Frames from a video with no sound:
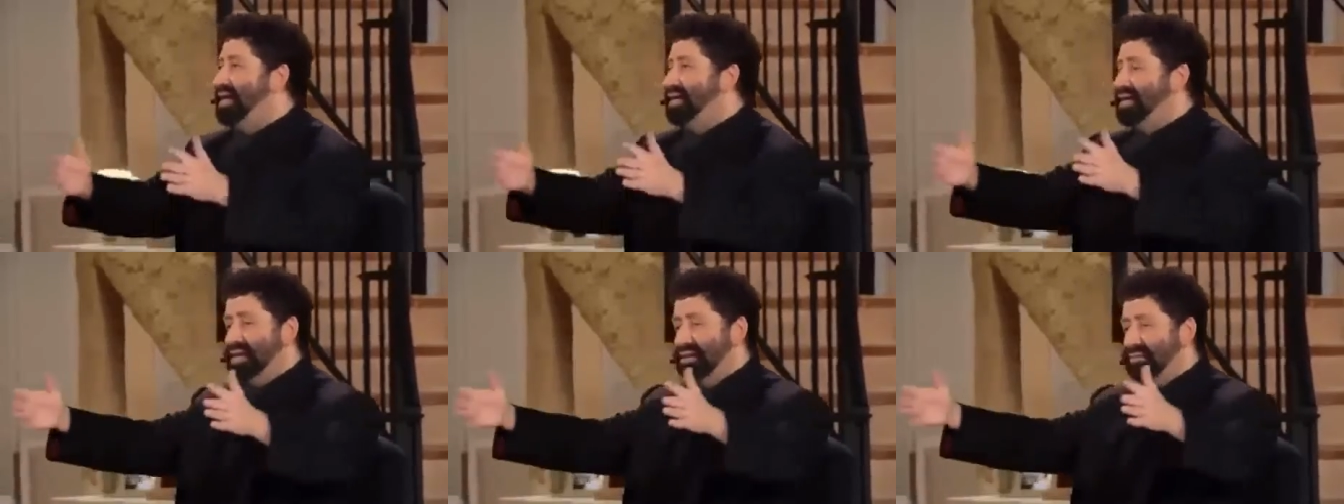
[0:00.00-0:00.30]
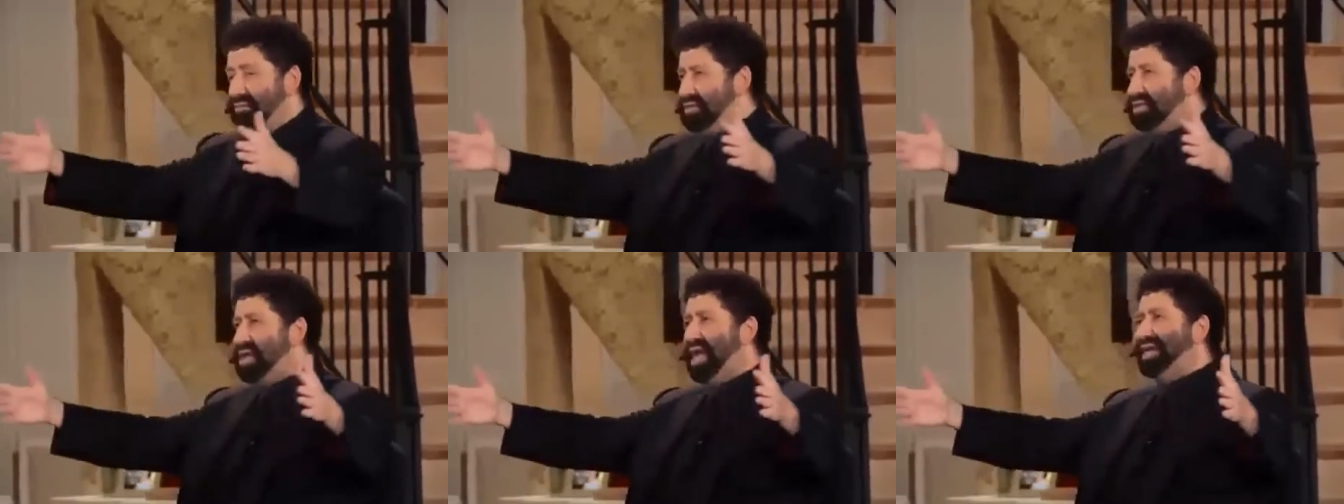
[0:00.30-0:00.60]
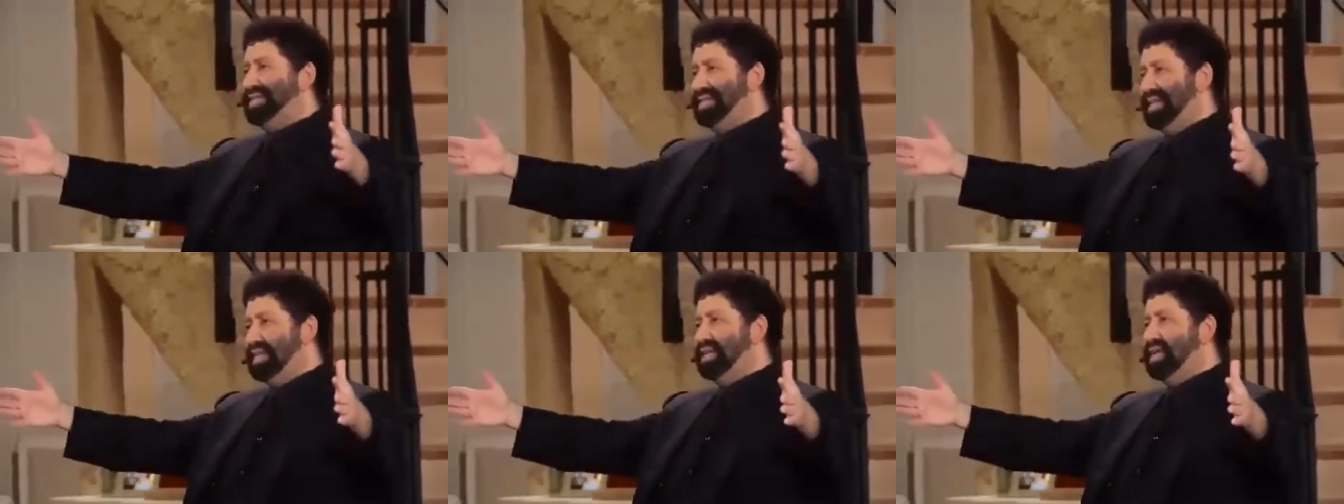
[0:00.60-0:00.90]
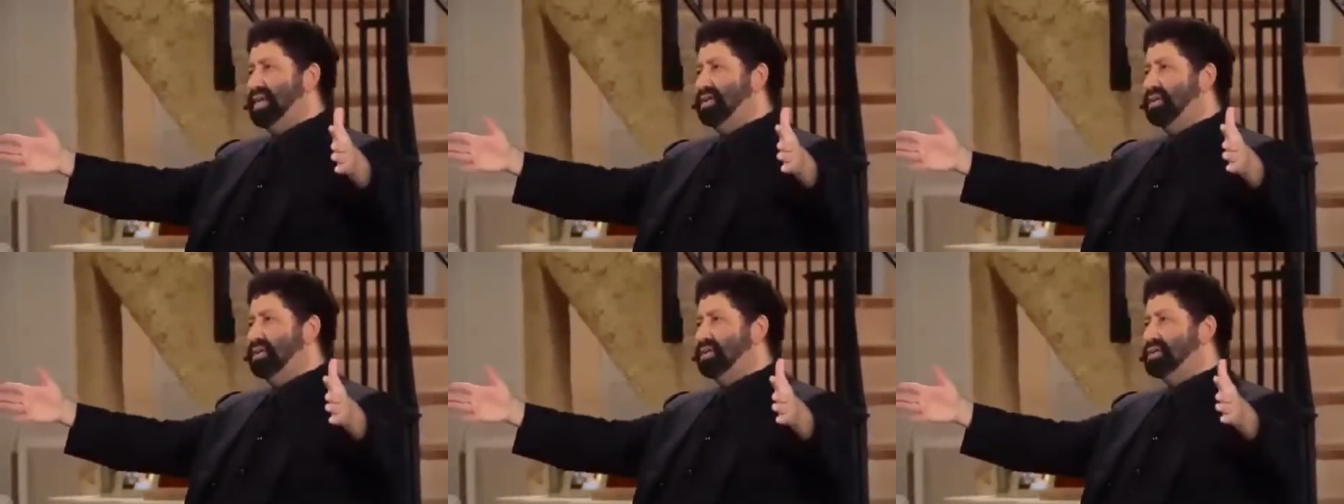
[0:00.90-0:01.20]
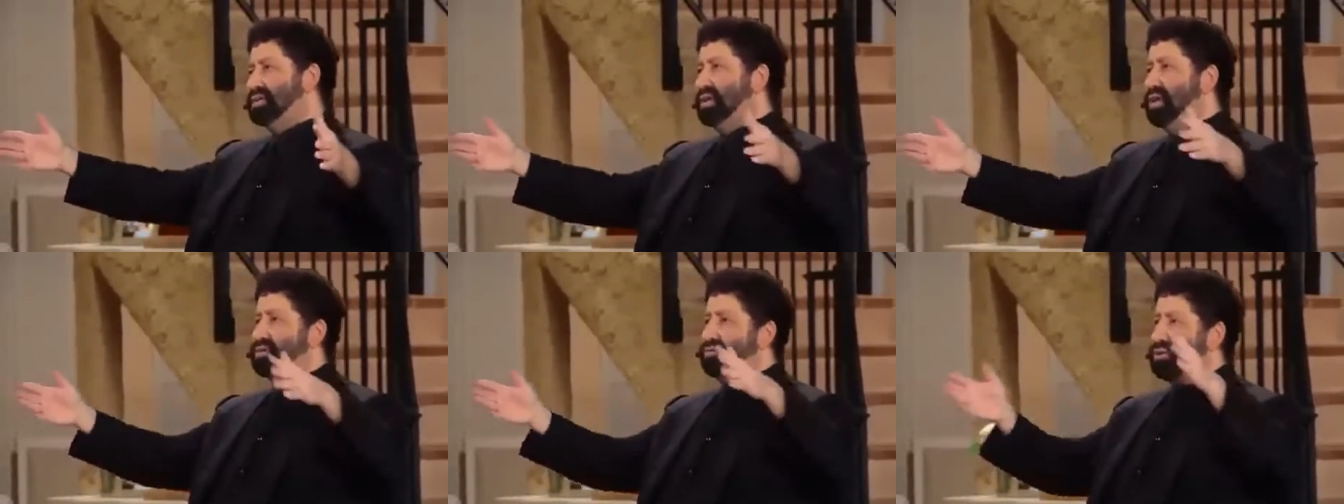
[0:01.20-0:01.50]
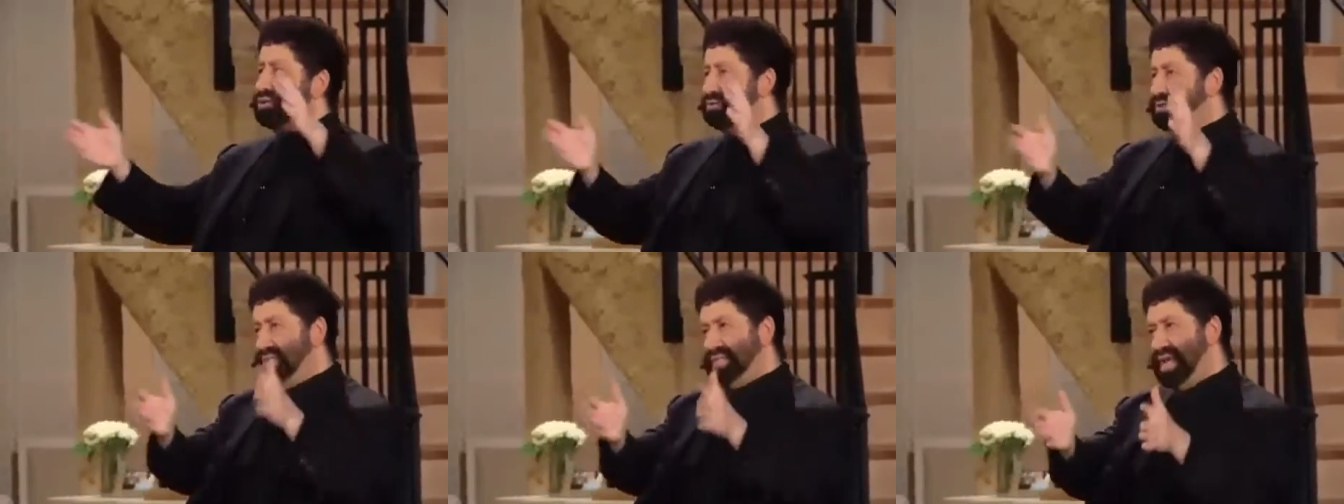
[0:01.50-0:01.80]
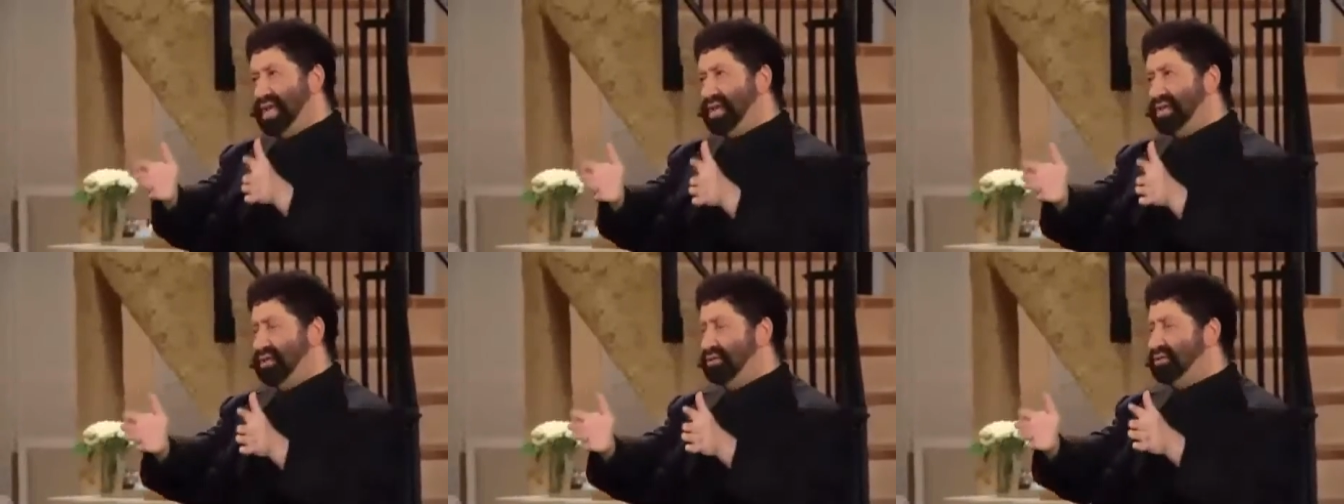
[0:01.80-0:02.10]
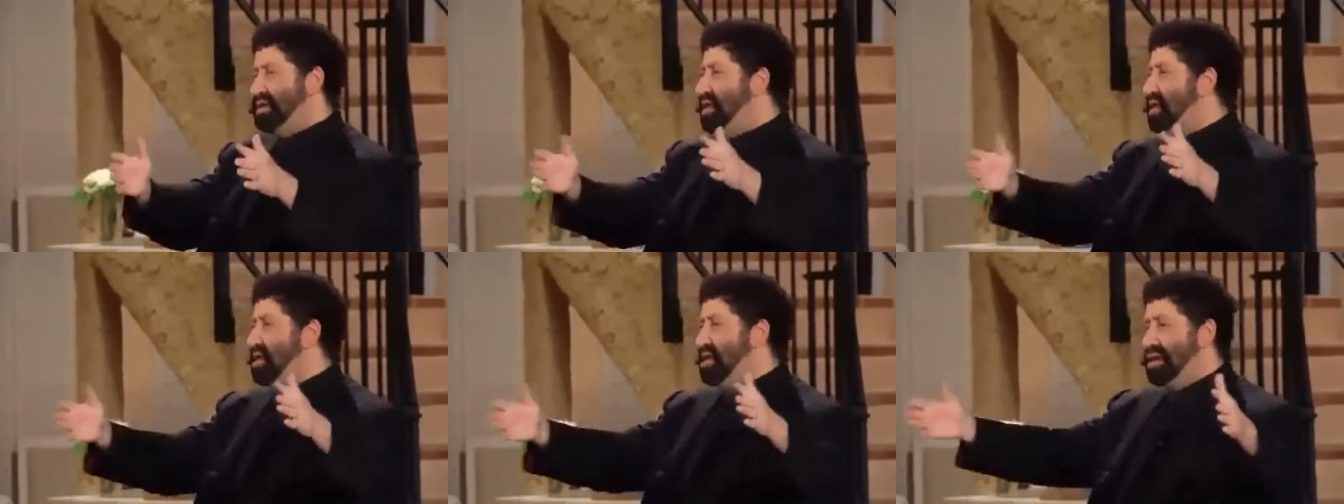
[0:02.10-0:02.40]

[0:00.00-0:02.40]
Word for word: Then there was 19 years. The other one was 10 years.